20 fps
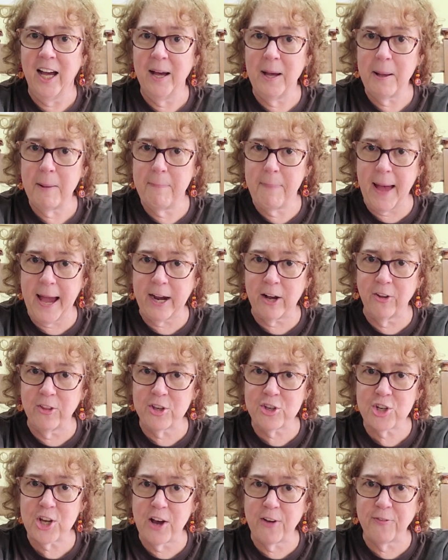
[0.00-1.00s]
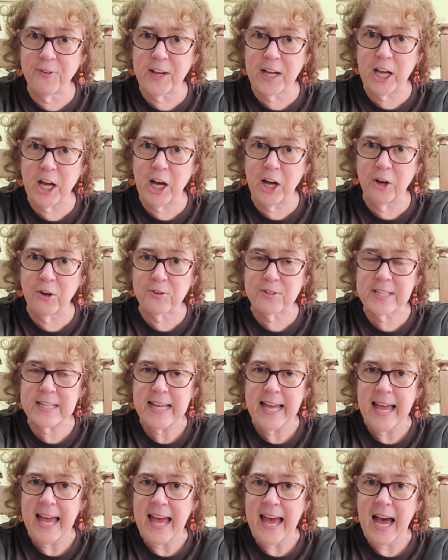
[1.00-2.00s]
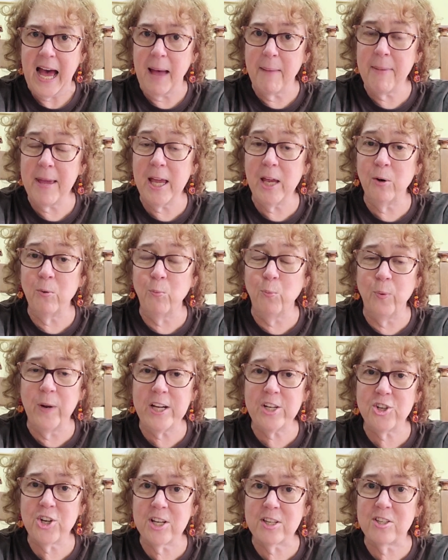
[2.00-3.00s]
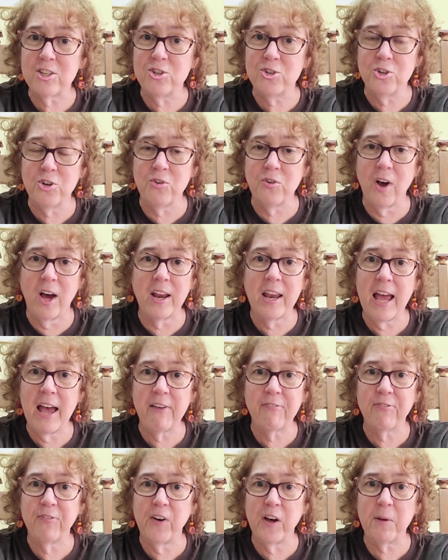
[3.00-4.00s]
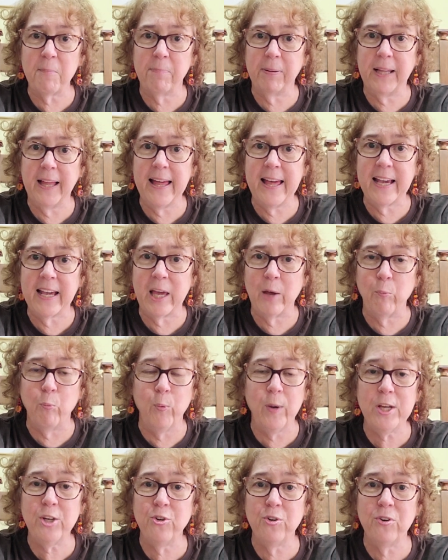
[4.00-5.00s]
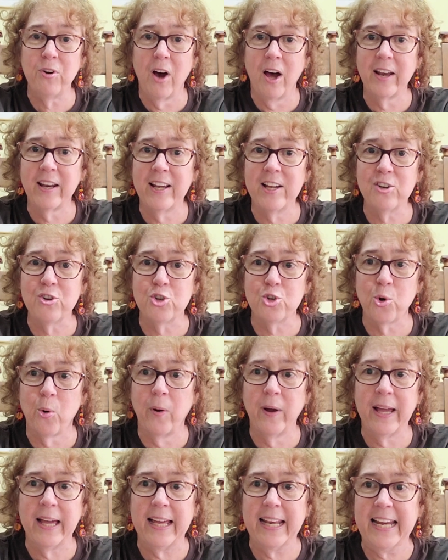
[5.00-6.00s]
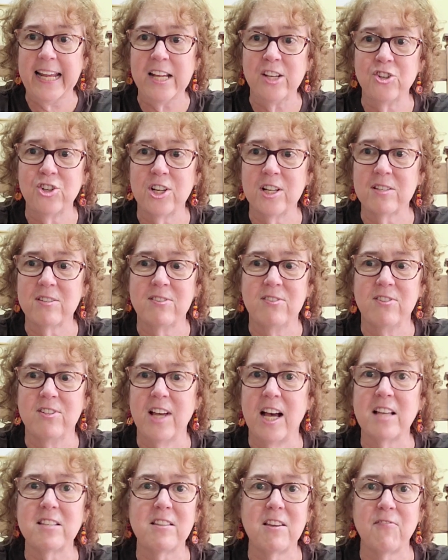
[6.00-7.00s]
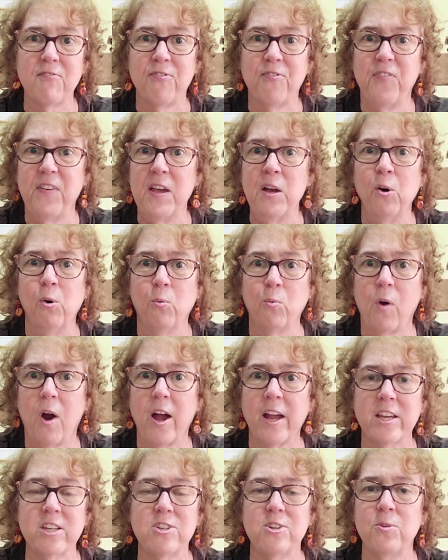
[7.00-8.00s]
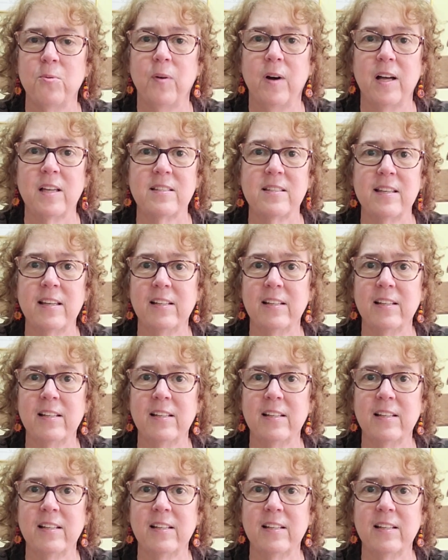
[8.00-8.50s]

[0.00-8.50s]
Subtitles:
Back on the shelf it goes. I mean, we just do not have fun playing it. We do not enjoy it. It just doesn't feel right to us.